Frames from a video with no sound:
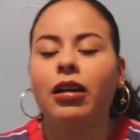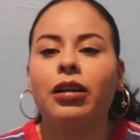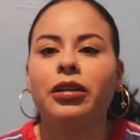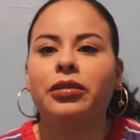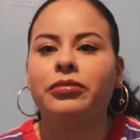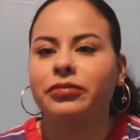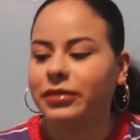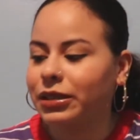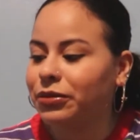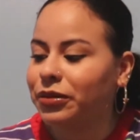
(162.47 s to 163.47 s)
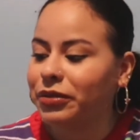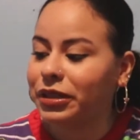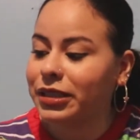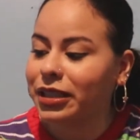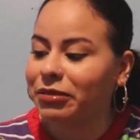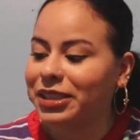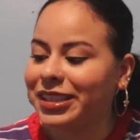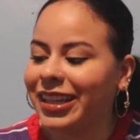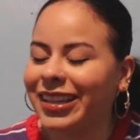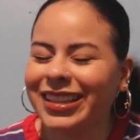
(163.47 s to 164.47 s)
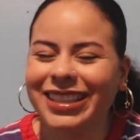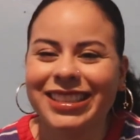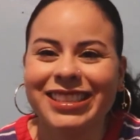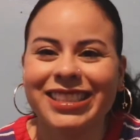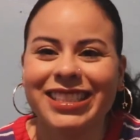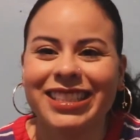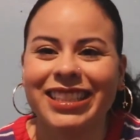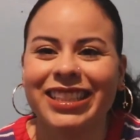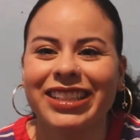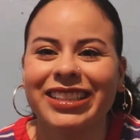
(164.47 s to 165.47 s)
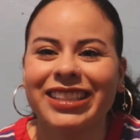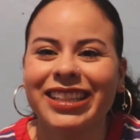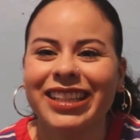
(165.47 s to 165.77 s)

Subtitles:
I don't know if you can tell, but she's eating it.